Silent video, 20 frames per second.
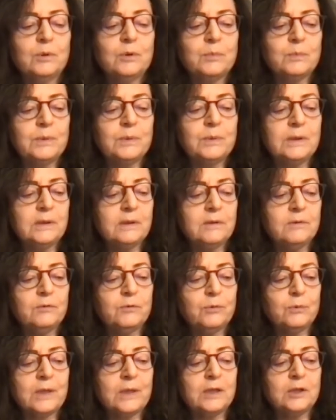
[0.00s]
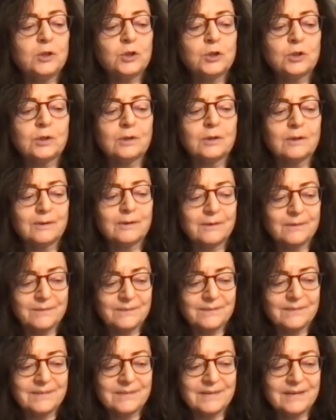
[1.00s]
would be influential
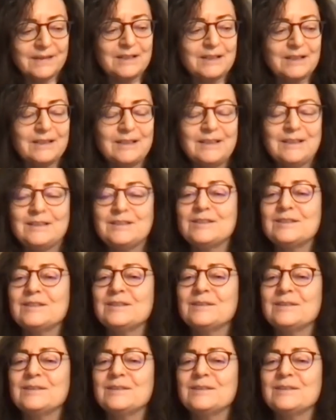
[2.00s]
at least.